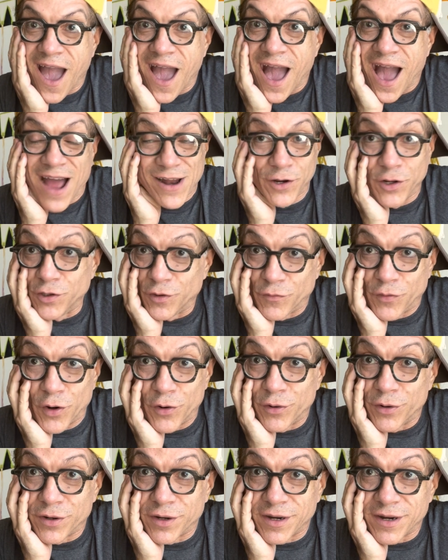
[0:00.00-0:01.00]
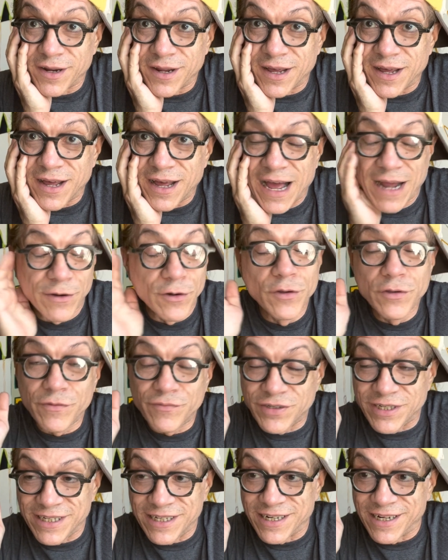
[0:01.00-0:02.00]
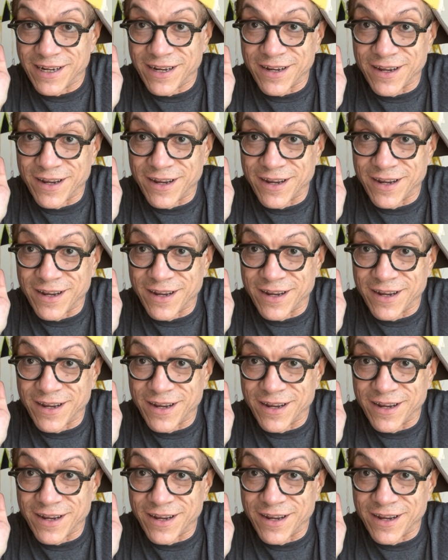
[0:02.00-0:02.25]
I know you've heard. I know you've seen it.